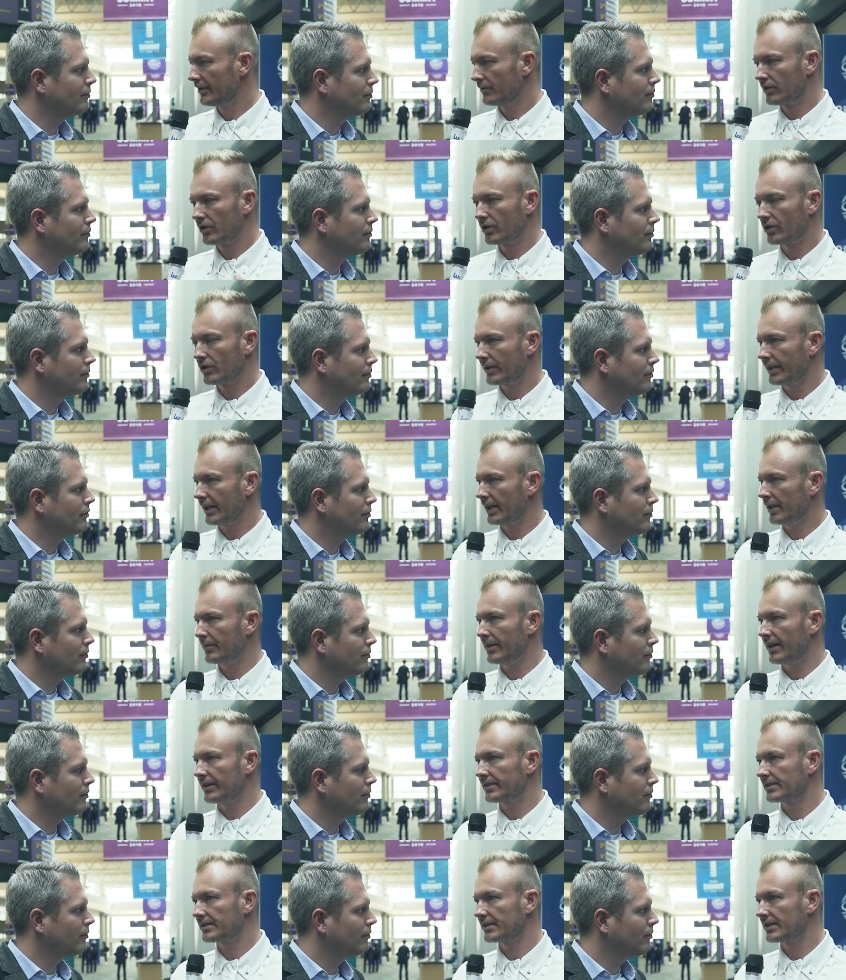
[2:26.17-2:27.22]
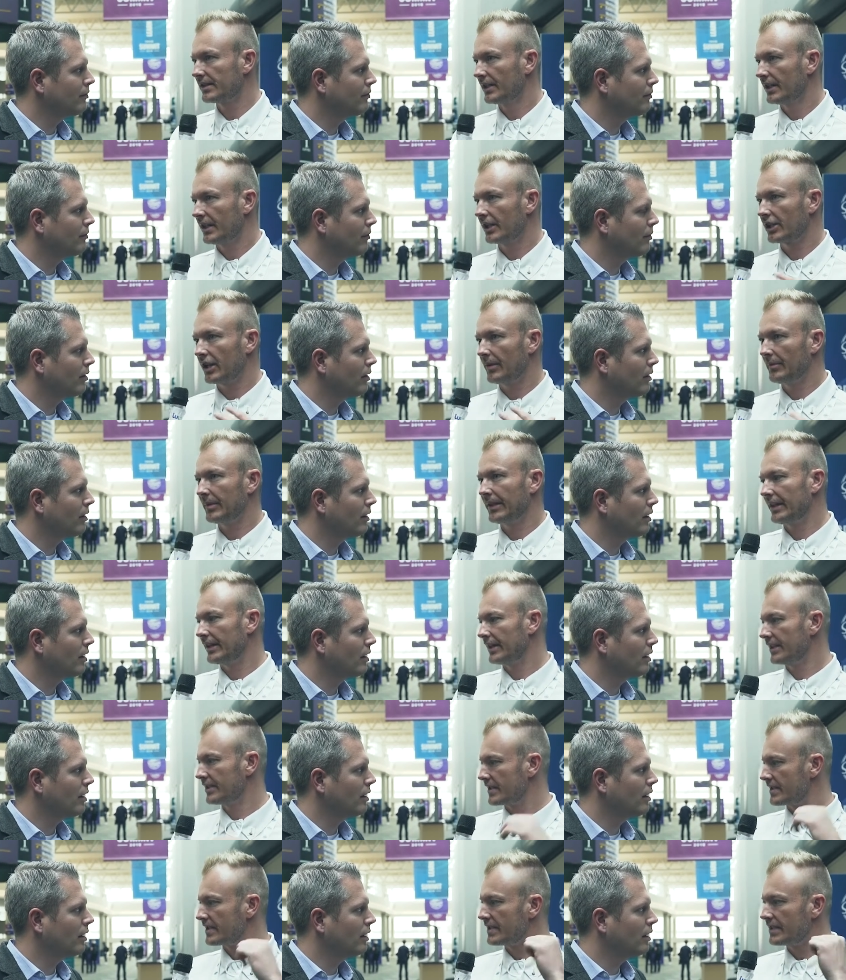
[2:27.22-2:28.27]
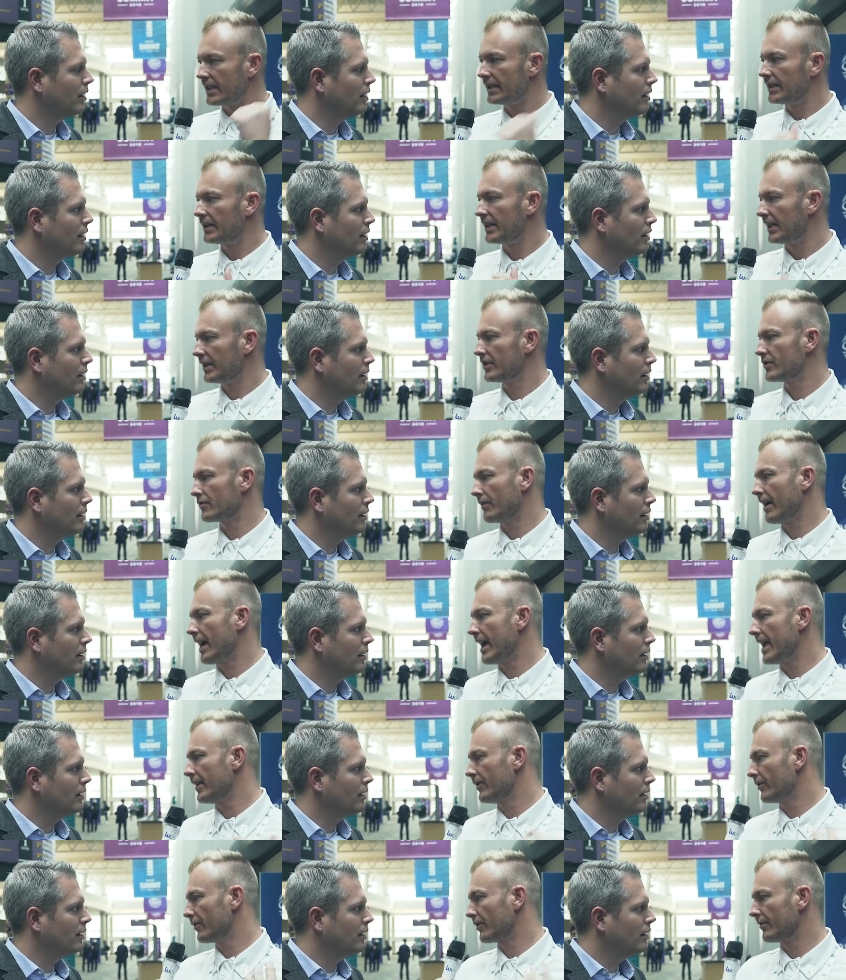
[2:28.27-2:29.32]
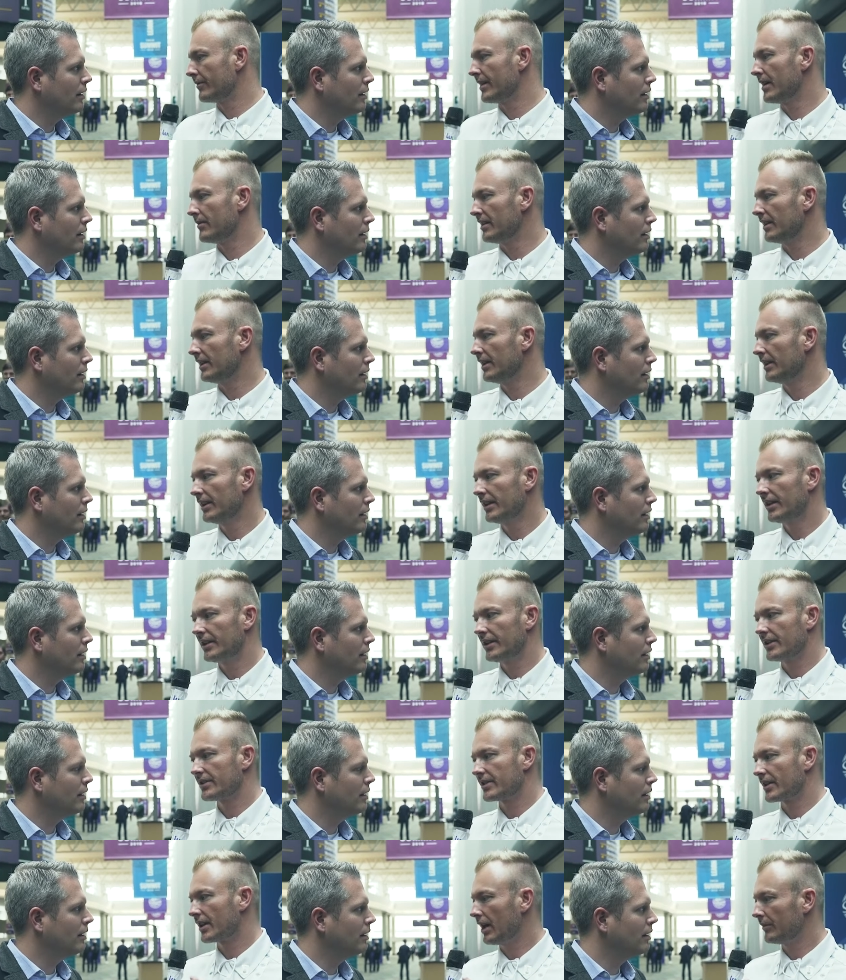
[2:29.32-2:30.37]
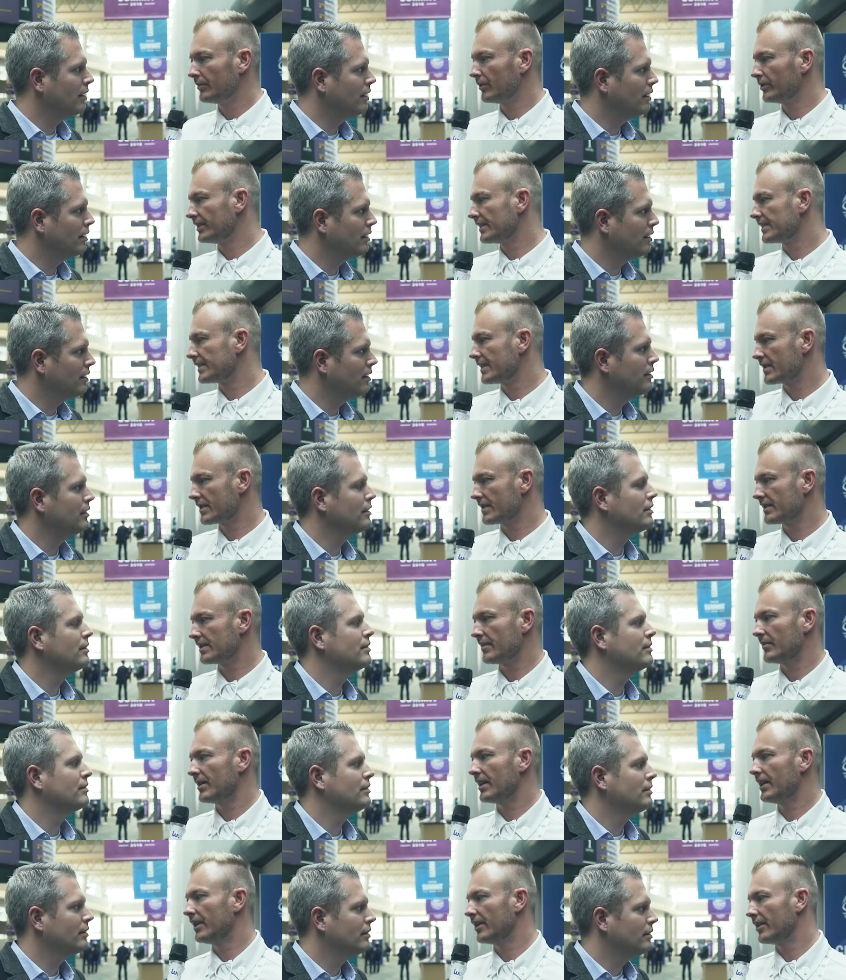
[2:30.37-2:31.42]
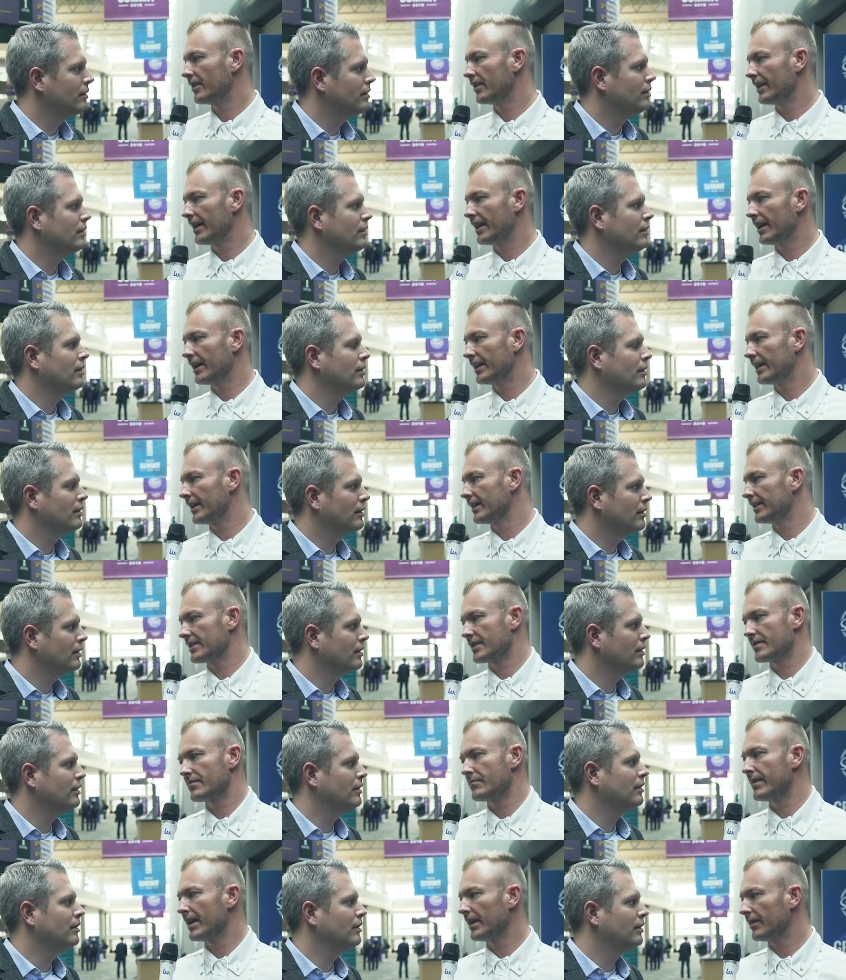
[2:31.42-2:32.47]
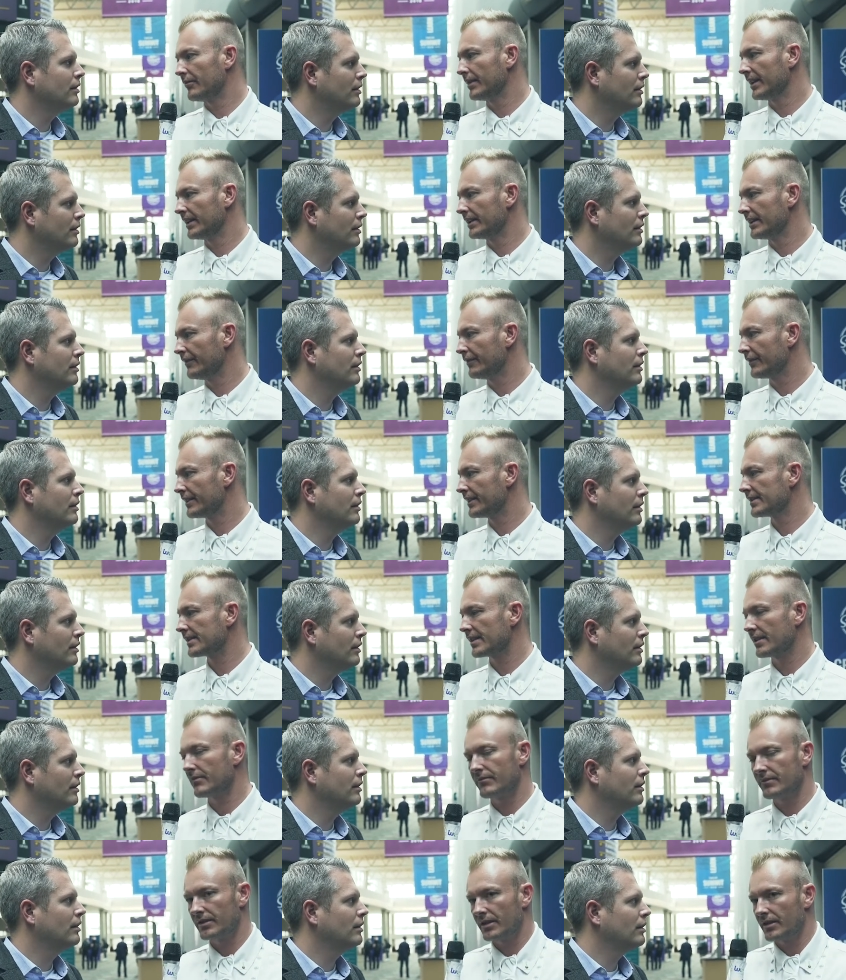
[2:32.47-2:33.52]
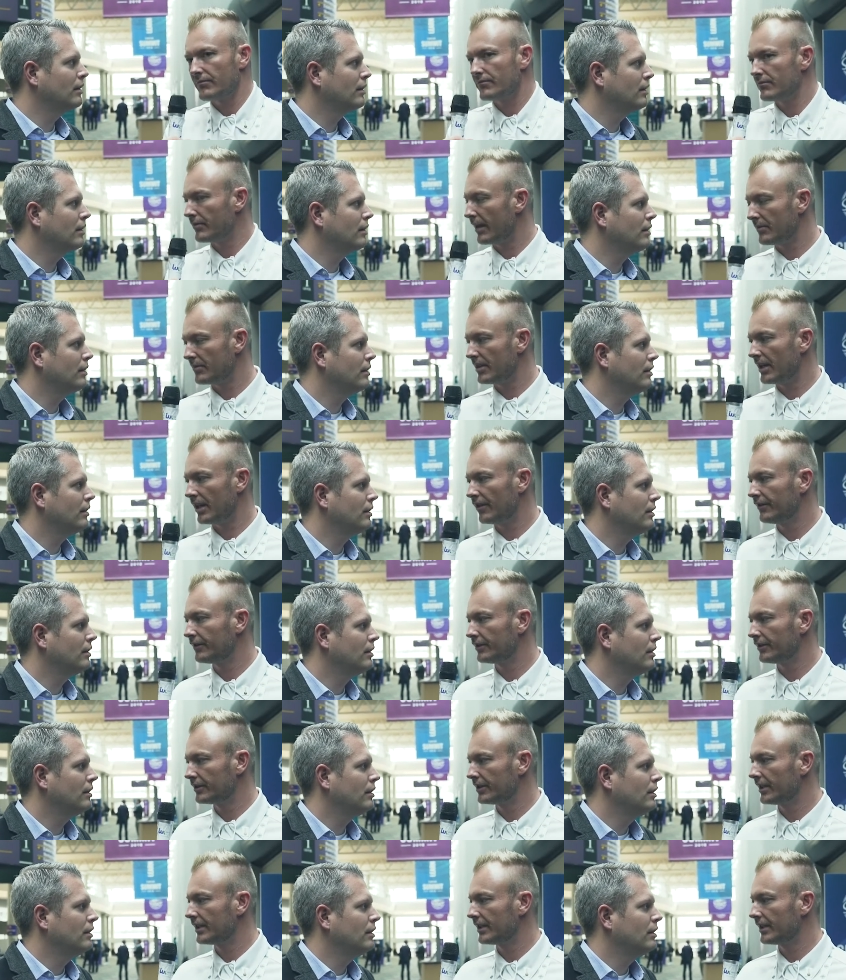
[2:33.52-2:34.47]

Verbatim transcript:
Speaker 1: real quick about a company that just did things right or maybe there's a couple of decisions they made here or there that just made a big difference that, that might be helpful to